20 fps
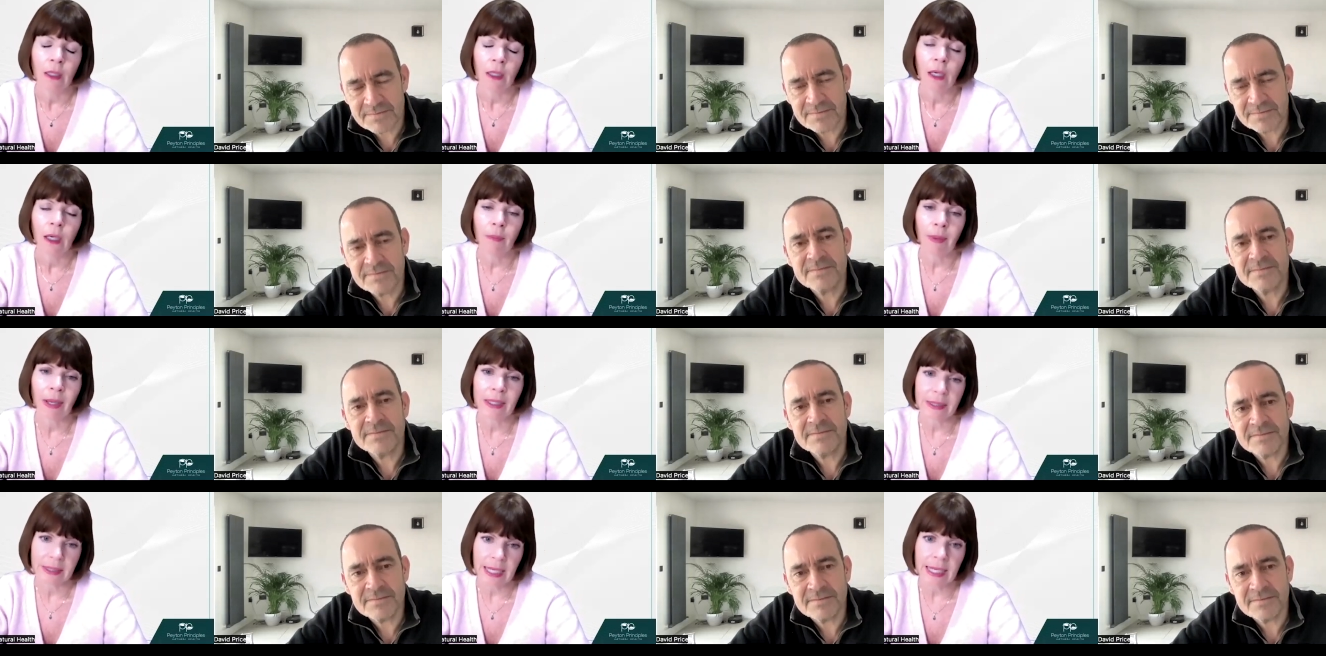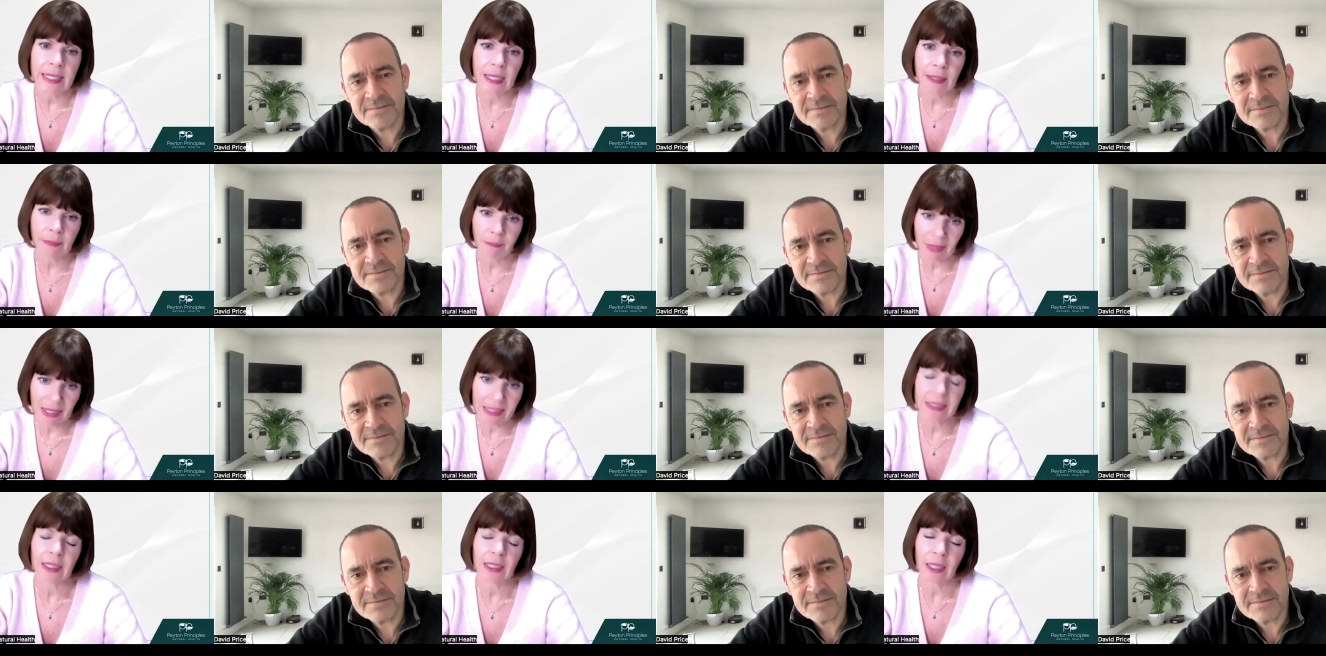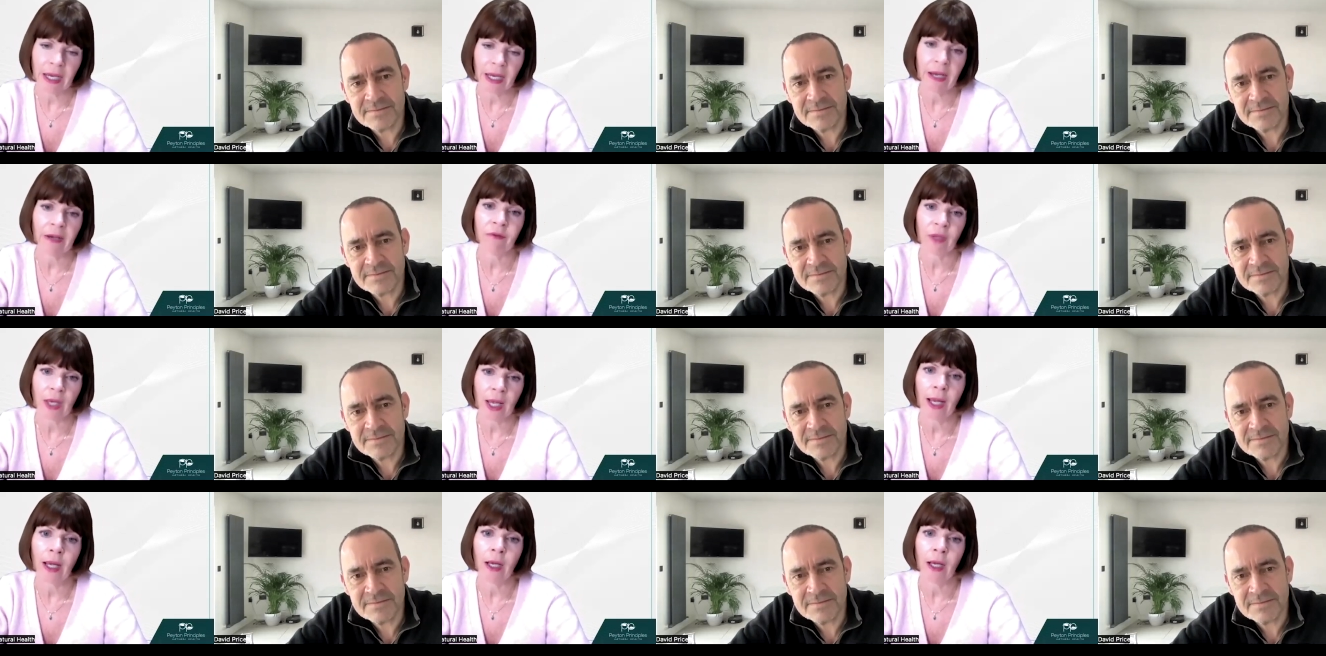Speaker 1: about taking better care of
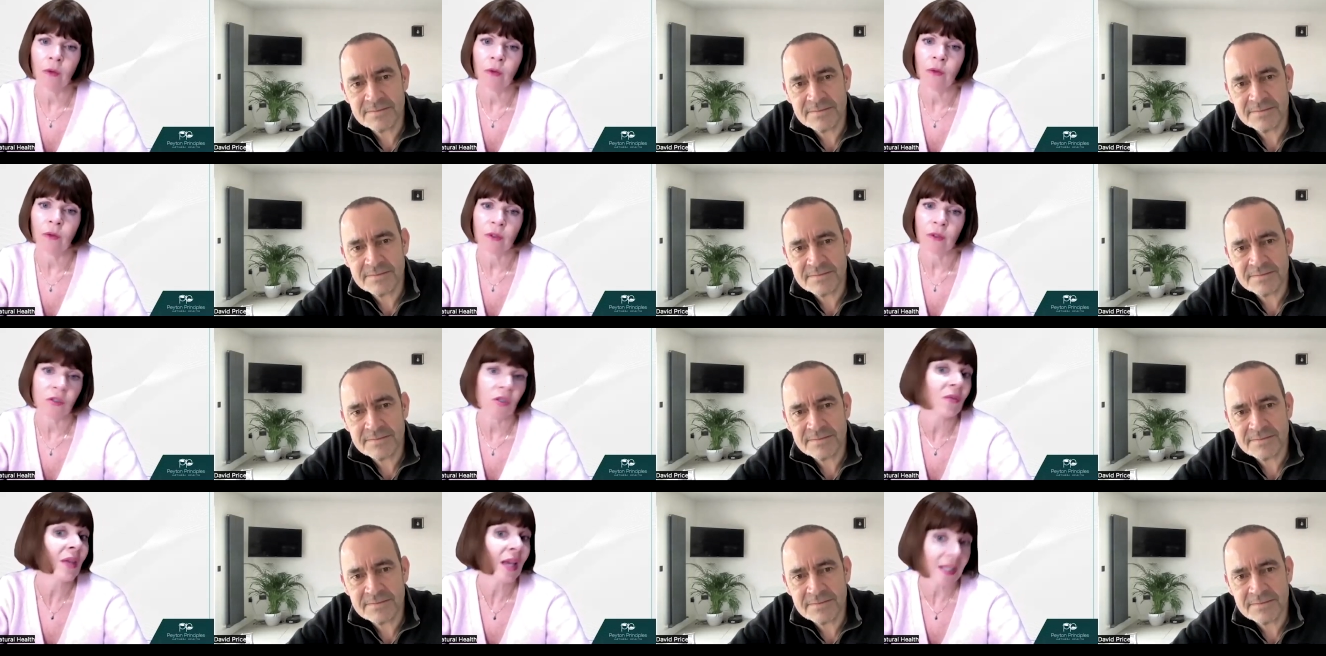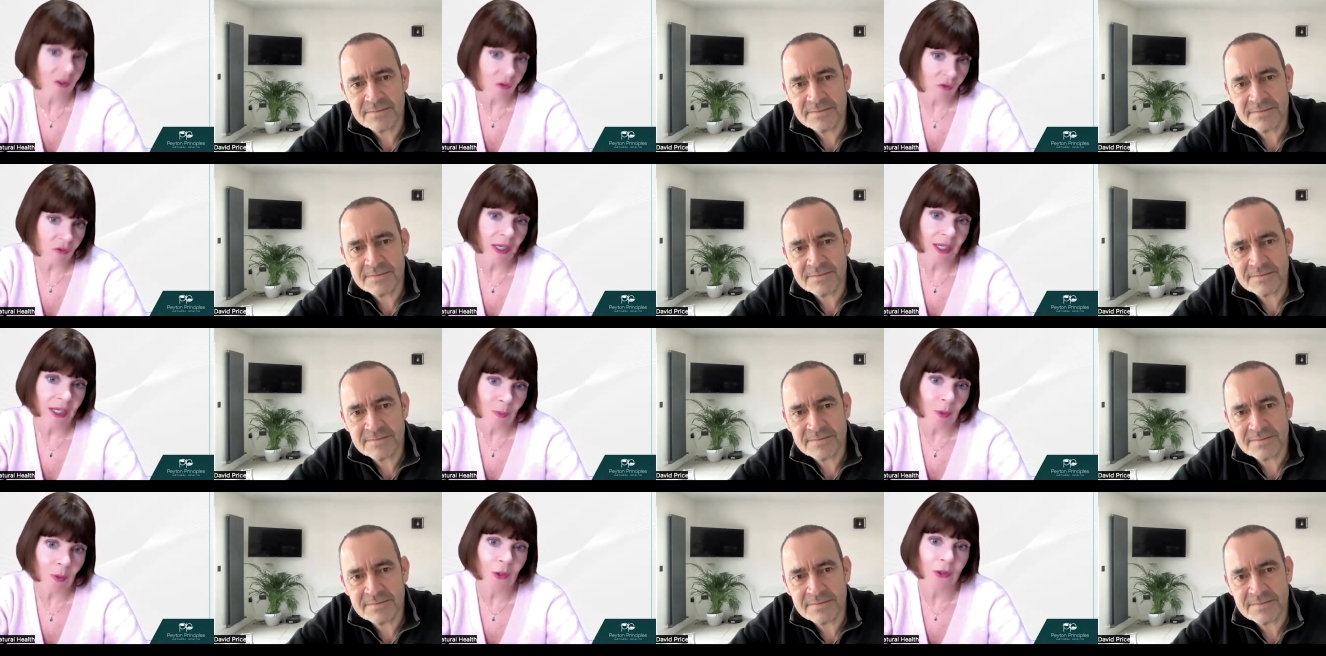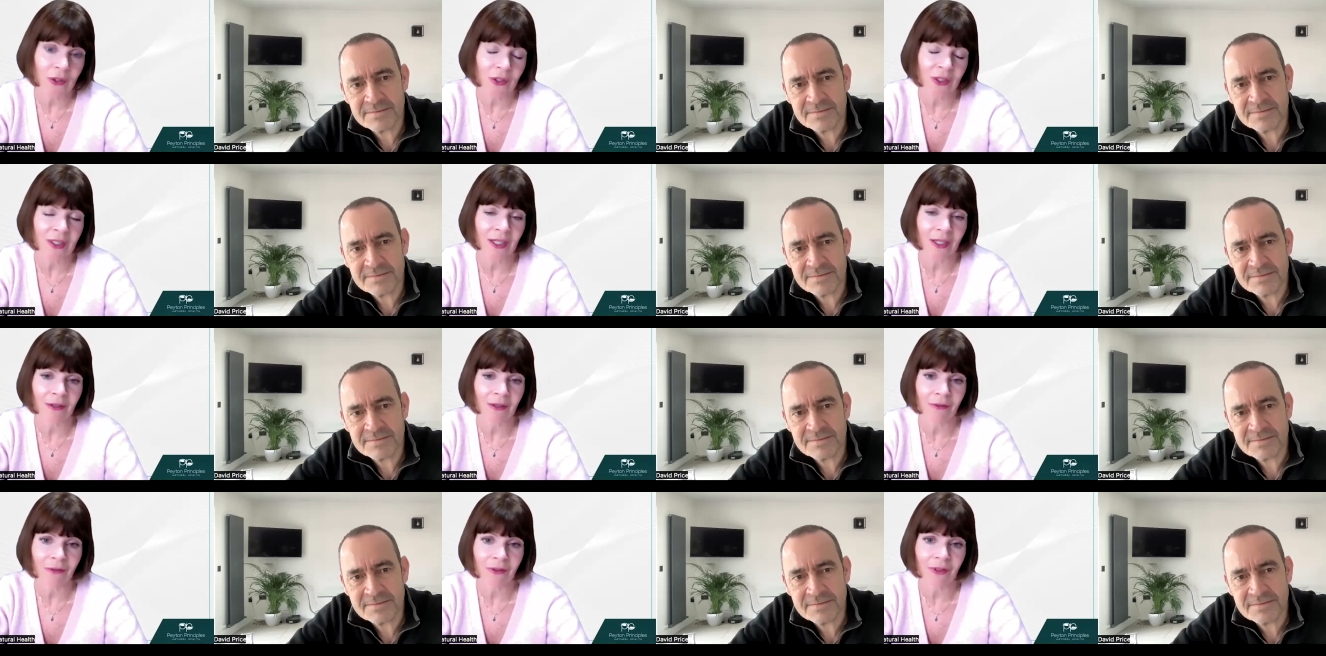their health. So that's really positive.